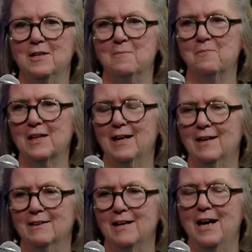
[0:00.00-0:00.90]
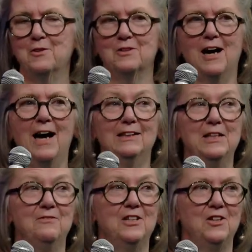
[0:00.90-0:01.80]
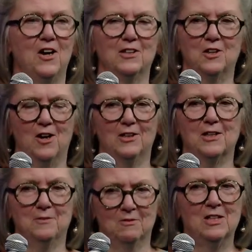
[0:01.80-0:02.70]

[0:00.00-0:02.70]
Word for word: I lived in Yoncalla,